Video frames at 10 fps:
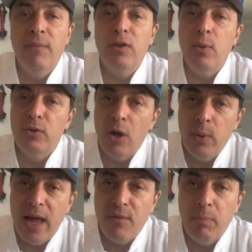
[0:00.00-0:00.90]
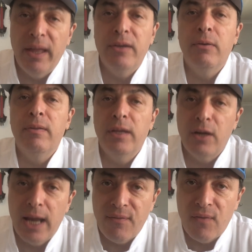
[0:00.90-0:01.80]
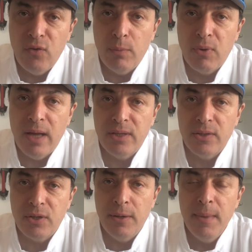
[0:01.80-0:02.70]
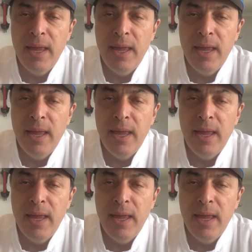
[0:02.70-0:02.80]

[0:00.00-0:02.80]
If you don't have a blender, you're going to have a food processor.